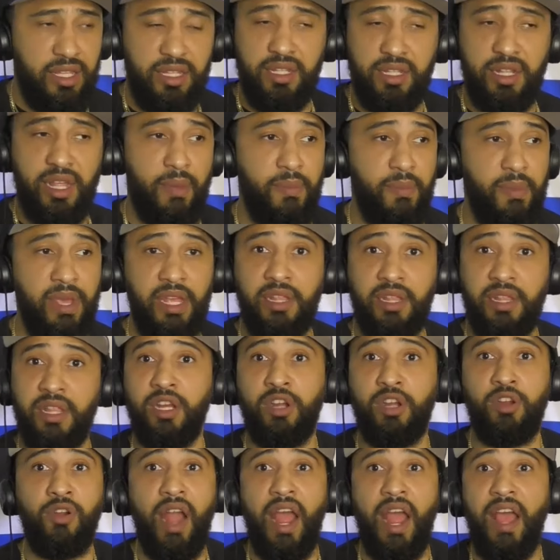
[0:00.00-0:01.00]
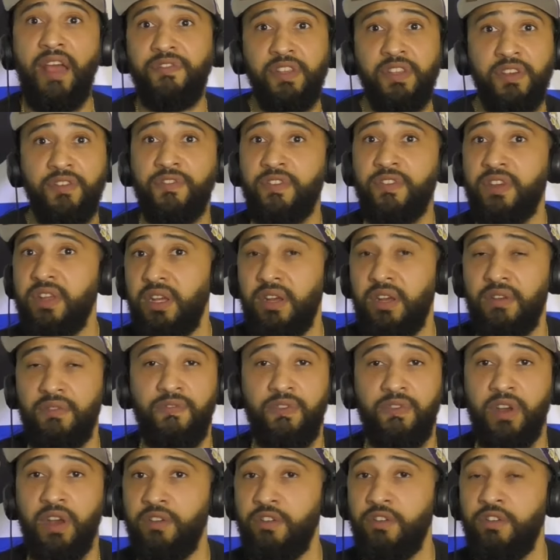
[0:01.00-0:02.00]
I mean, the craft of of,
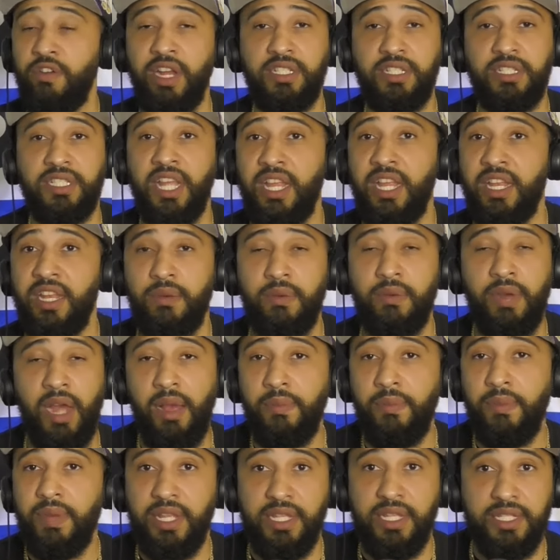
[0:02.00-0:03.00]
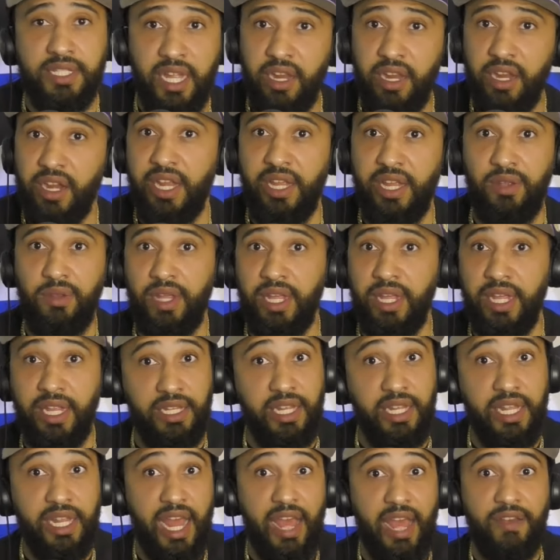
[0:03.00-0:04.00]
of great stand up comedy is there. He he
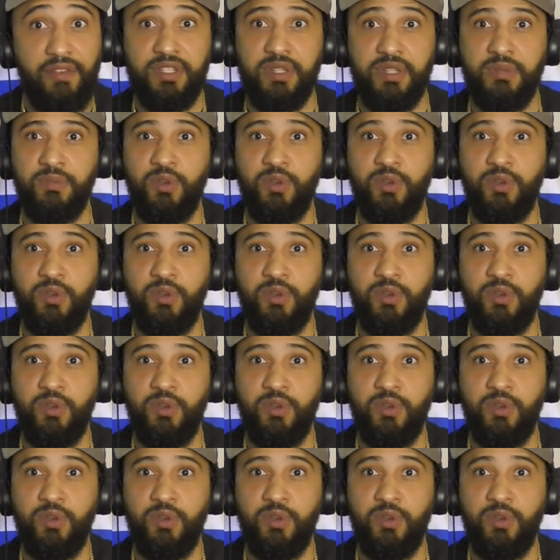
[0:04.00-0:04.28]
did have some